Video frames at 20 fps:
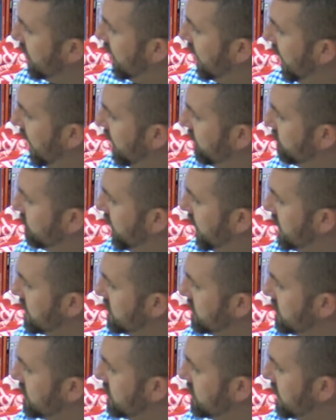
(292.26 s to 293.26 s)
and
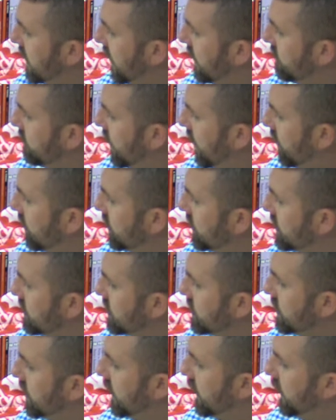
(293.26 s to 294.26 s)
Festus had fallen
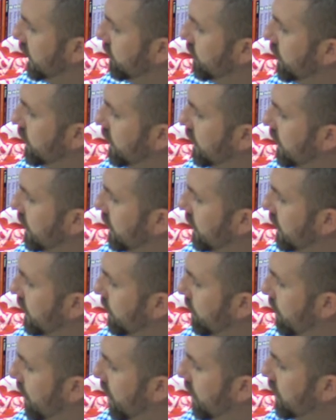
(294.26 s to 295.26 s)
asleep.
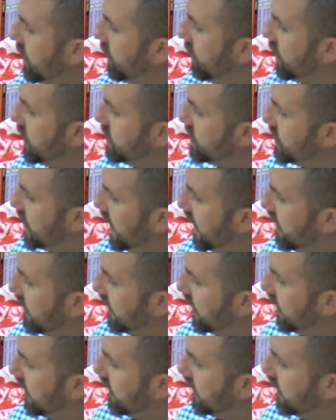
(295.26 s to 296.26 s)
Mercury
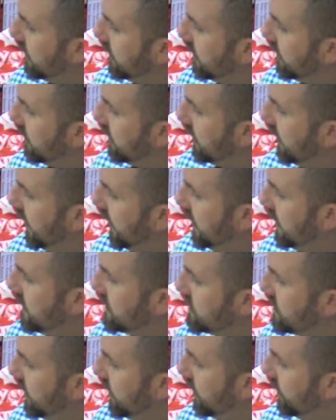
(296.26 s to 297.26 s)
shouted in
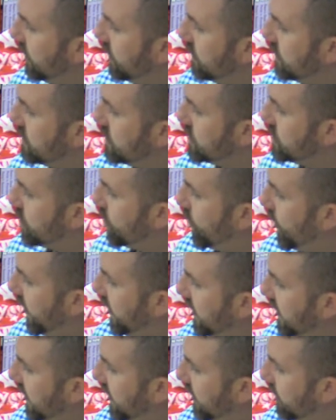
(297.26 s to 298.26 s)
his ear to
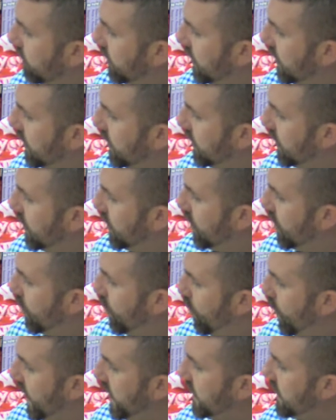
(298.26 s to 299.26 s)
wake him.
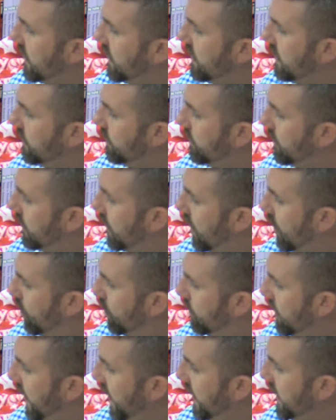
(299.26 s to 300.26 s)
"Wake up,
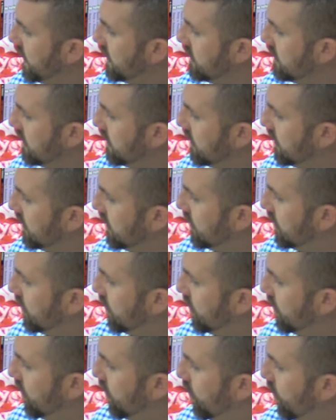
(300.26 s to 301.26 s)
old man.
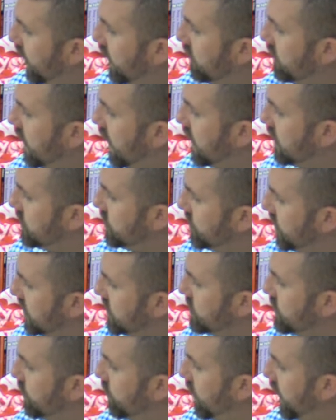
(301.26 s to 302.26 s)
We've got
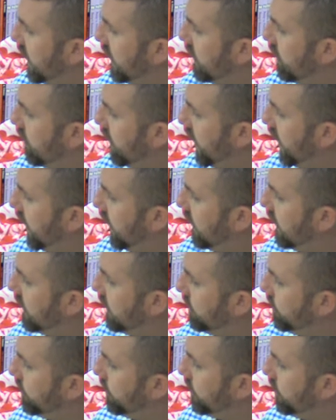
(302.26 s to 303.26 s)
gingerbread to bake."
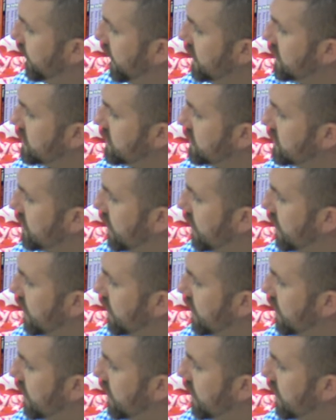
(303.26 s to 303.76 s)
Festus